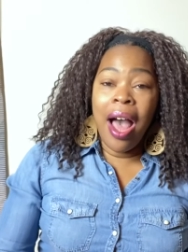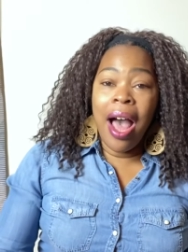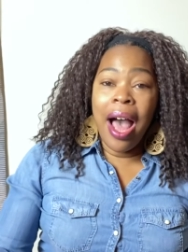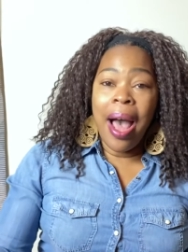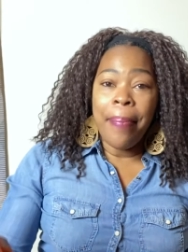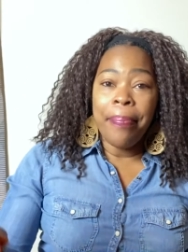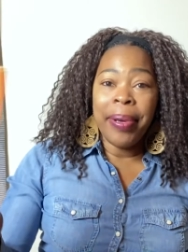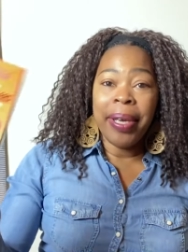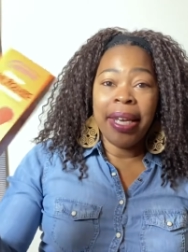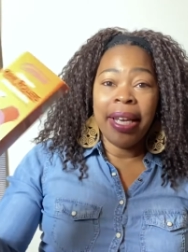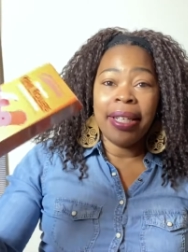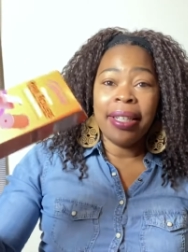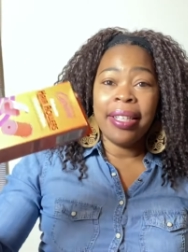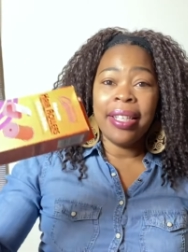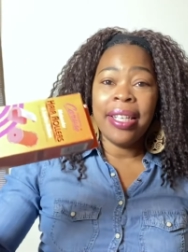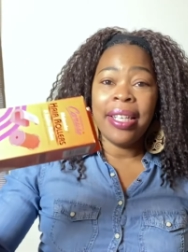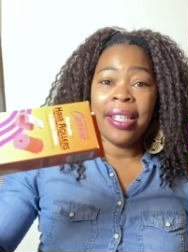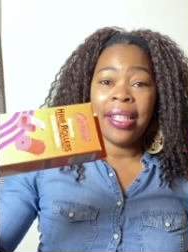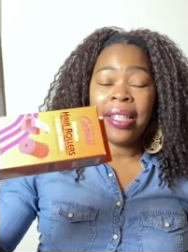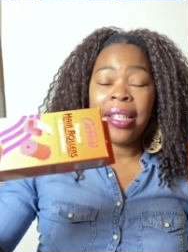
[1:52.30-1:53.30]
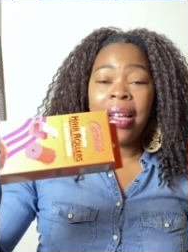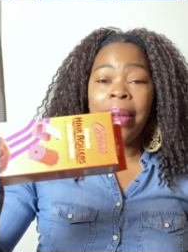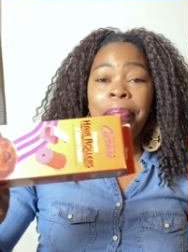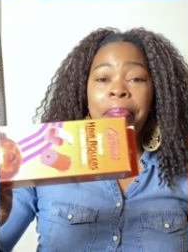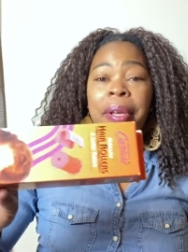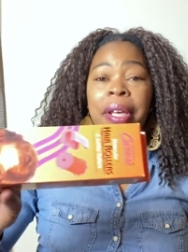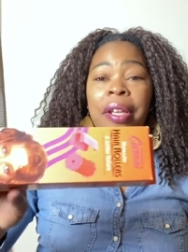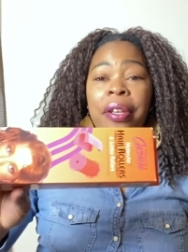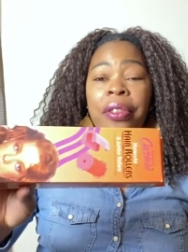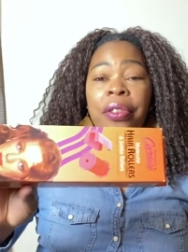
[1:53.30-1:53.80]
Pick these up
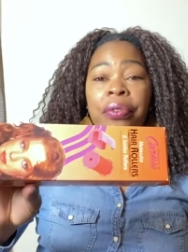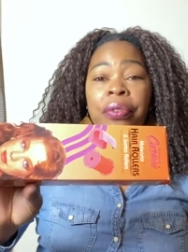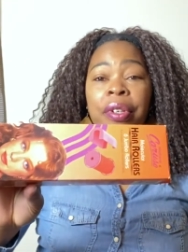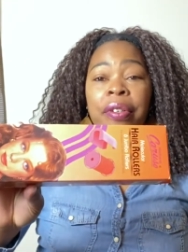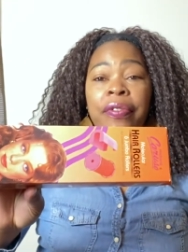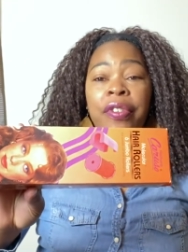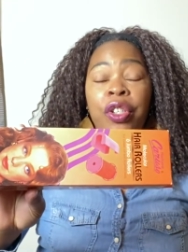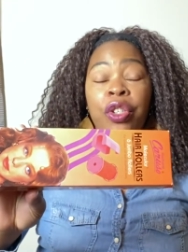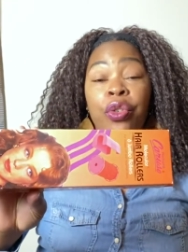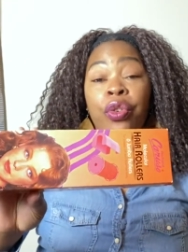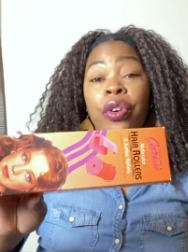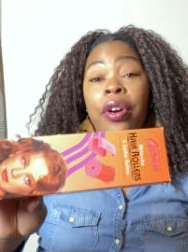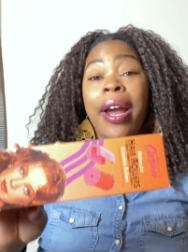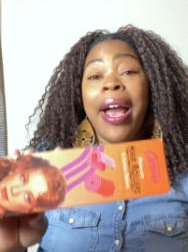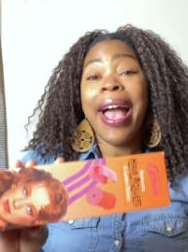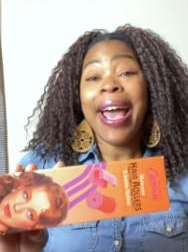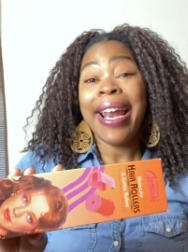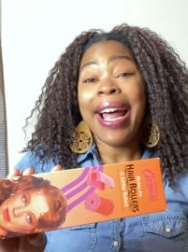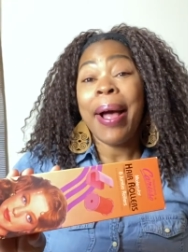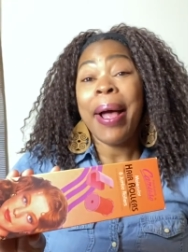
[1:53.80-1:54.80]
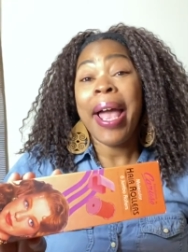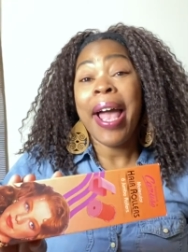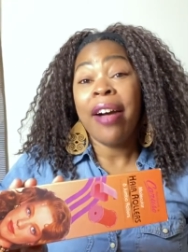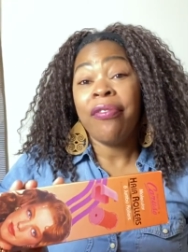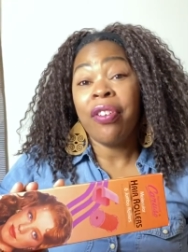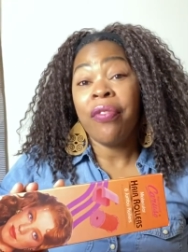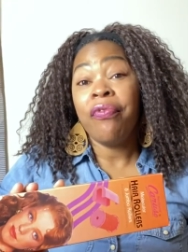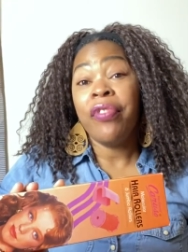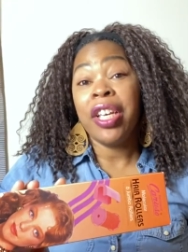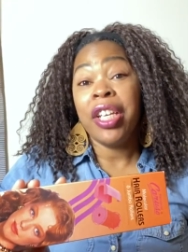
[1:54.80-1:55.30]
at a thrift store, and I have a
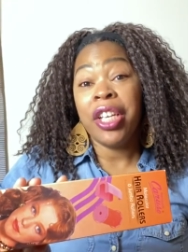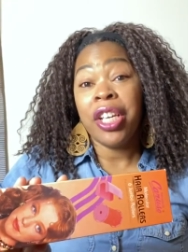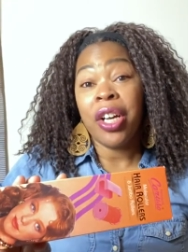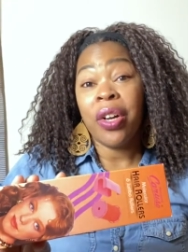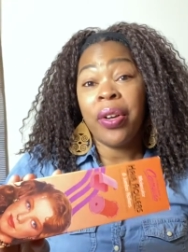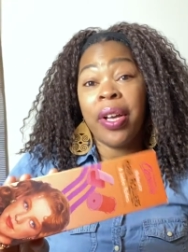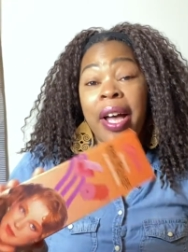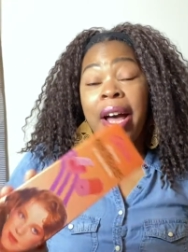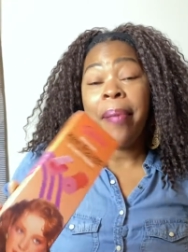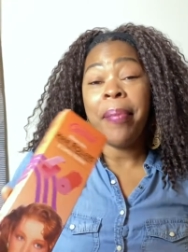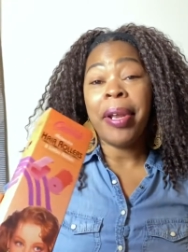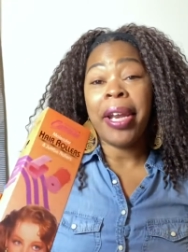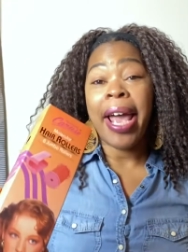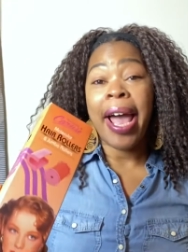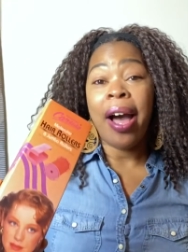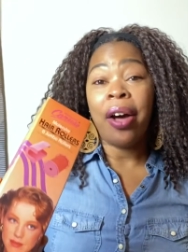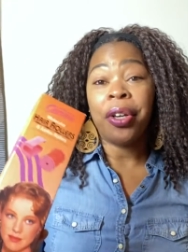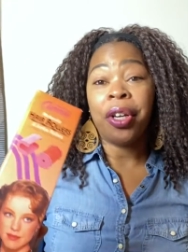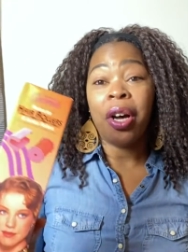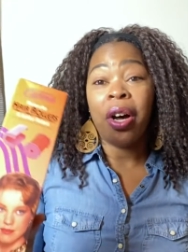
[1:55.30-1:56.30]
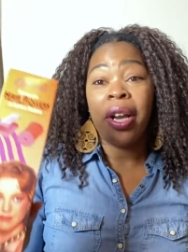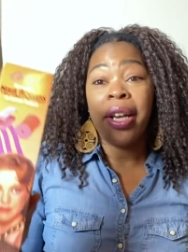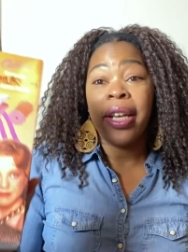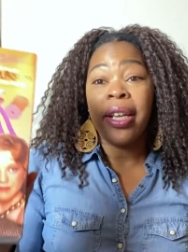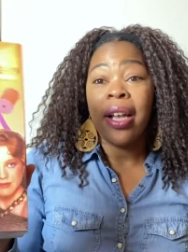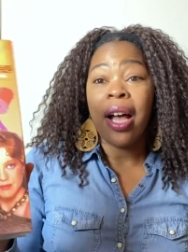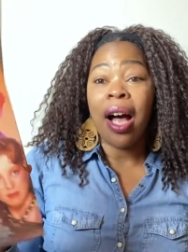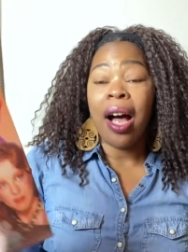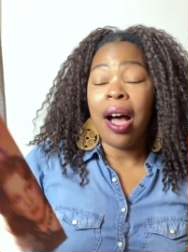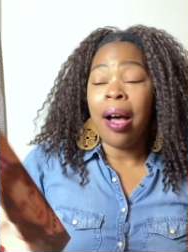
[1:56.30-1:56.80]
video coming out on it.
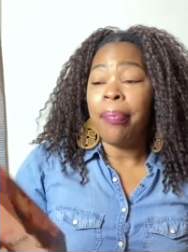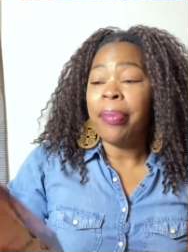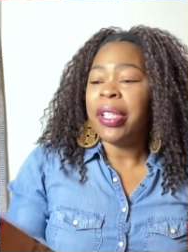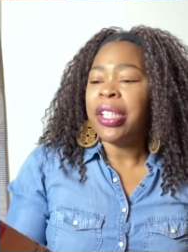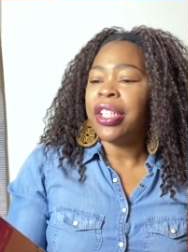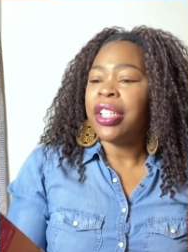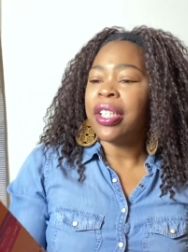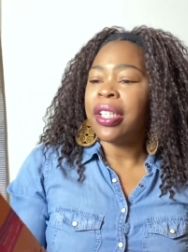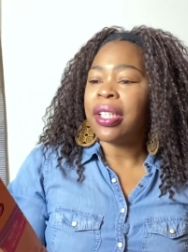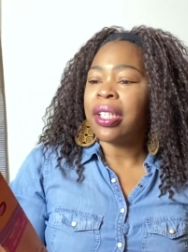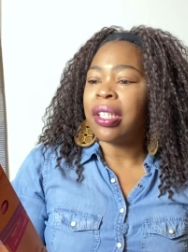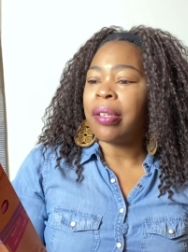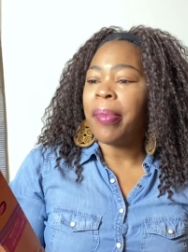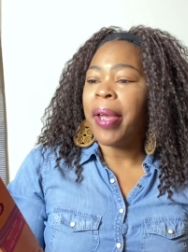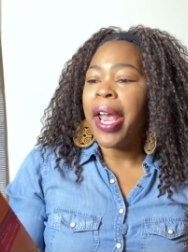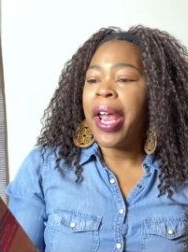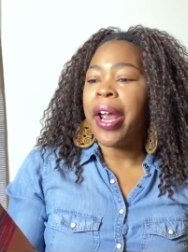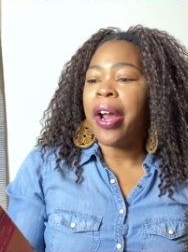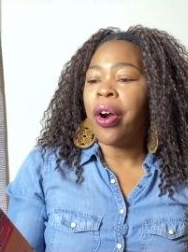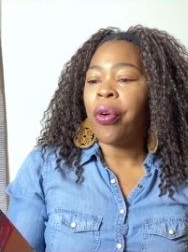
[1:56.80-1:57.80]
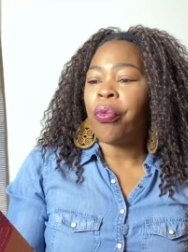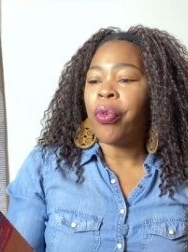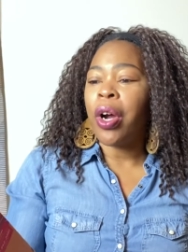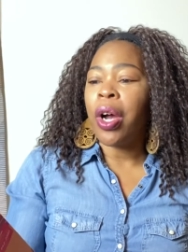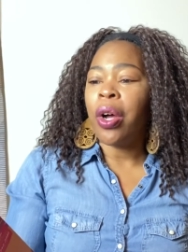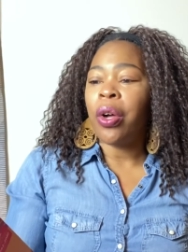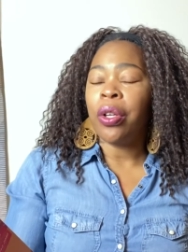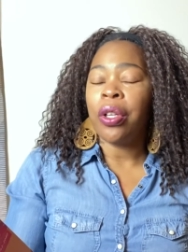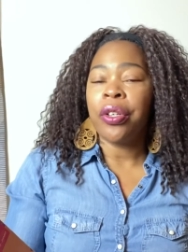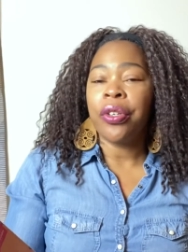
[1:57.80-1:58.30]
Um, it's just some hair
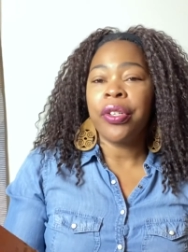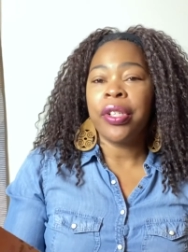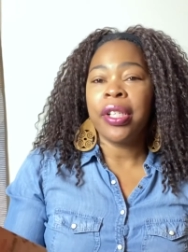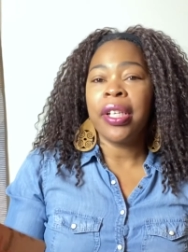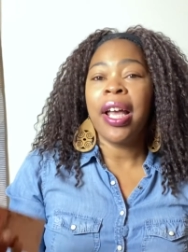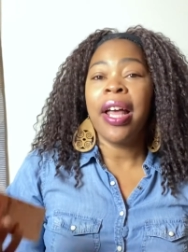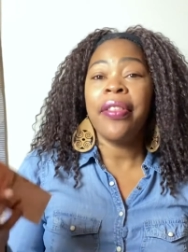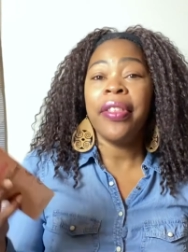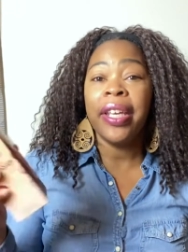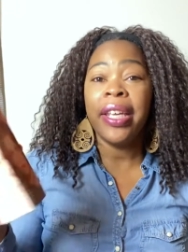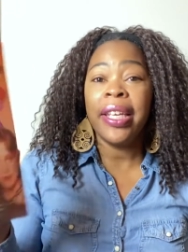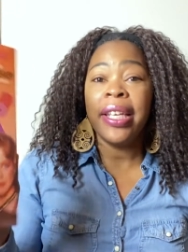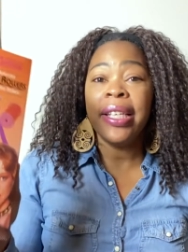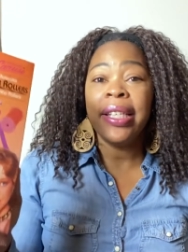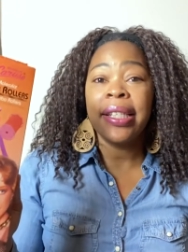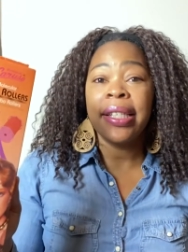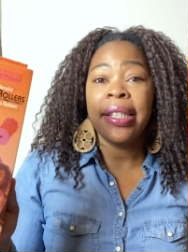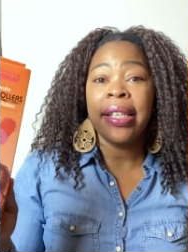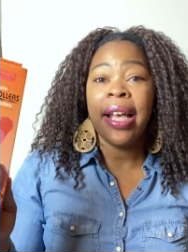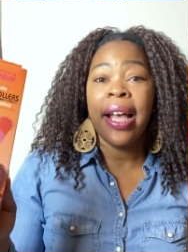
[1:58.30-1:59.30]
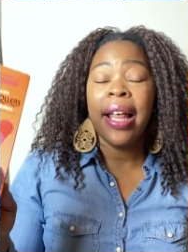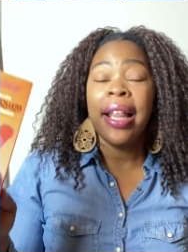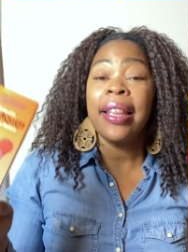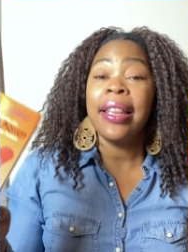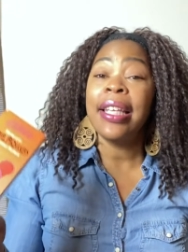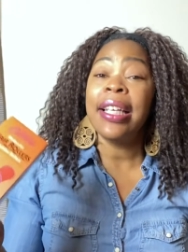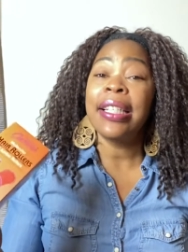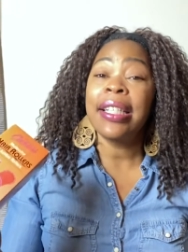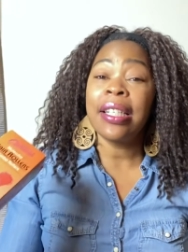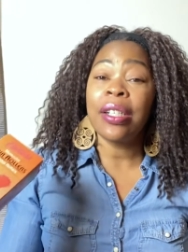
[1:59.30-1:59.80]
rollers. These,
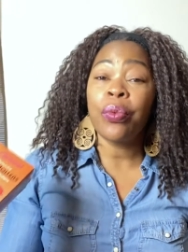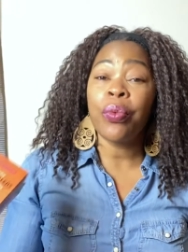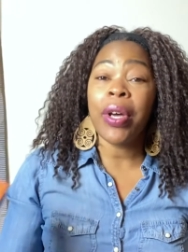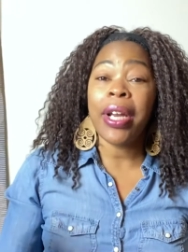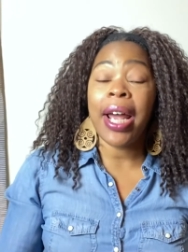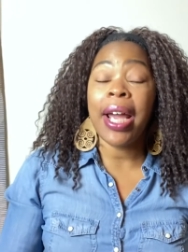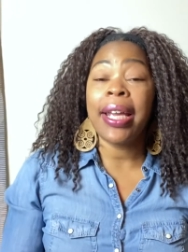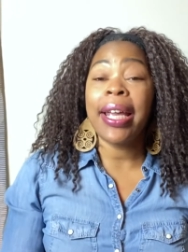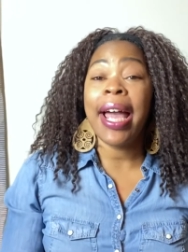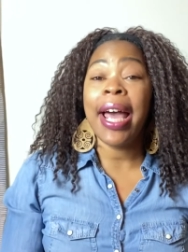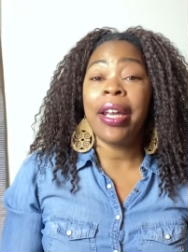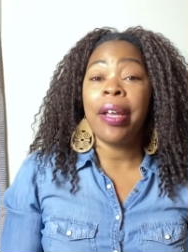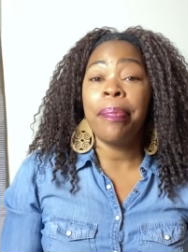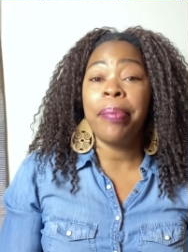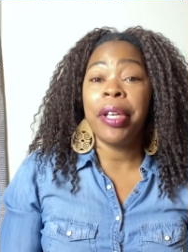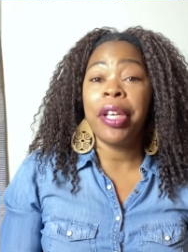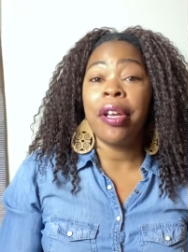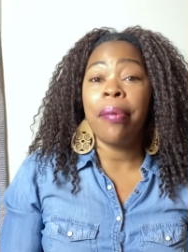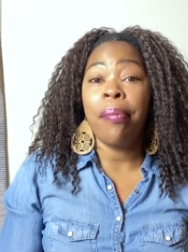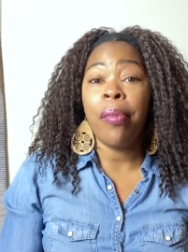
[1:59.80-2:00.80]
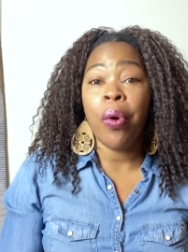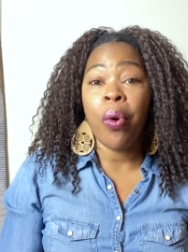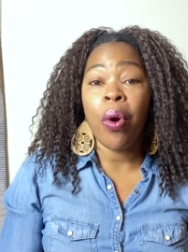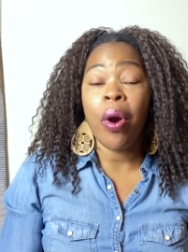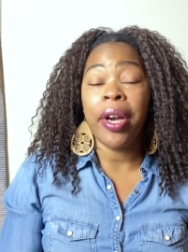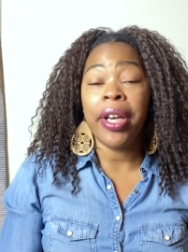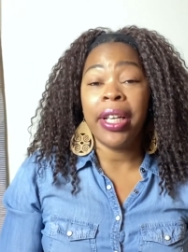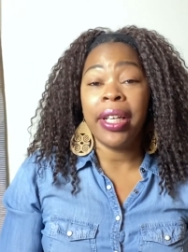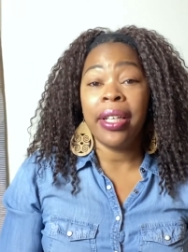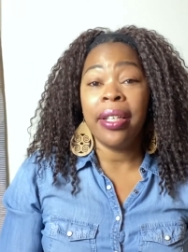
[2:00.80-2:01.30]
this is what I got up in the
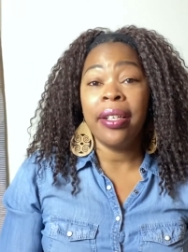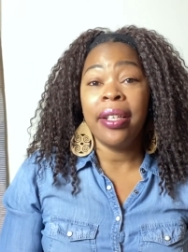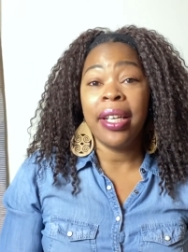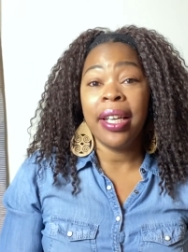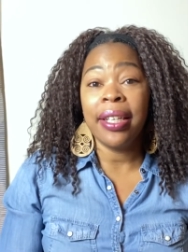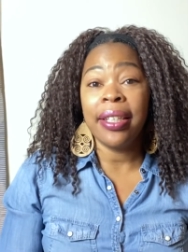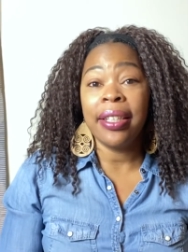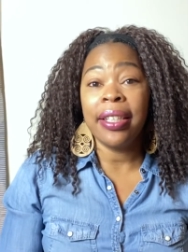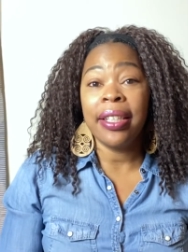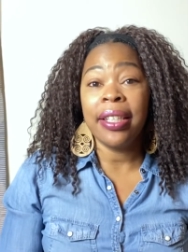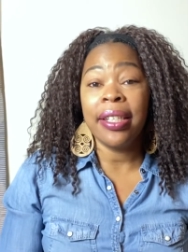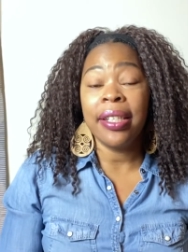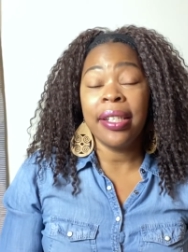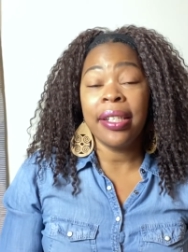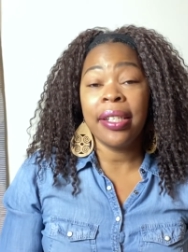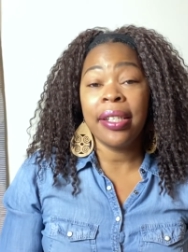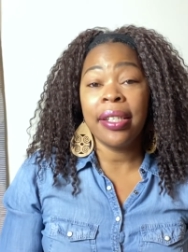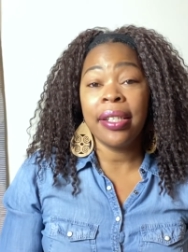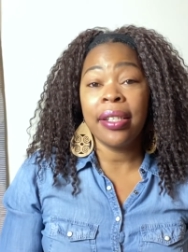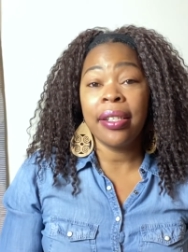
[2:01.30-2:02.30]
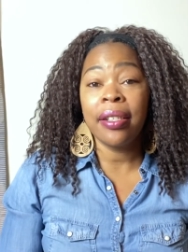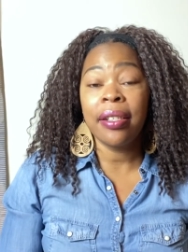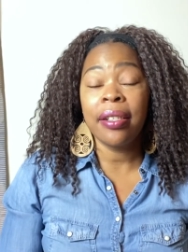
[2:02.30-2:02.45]
morning and listed.